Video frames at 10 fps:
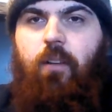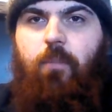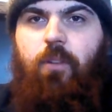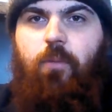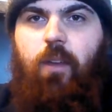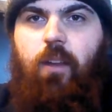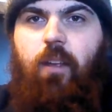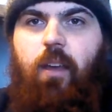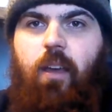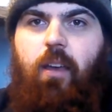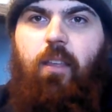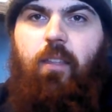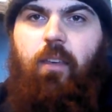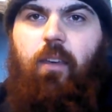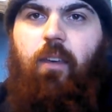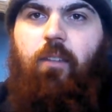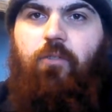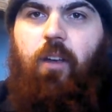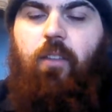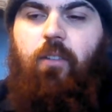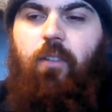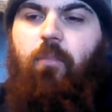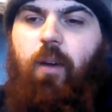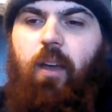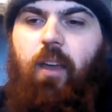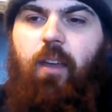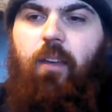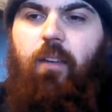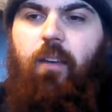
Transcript: between the trailer and the bike,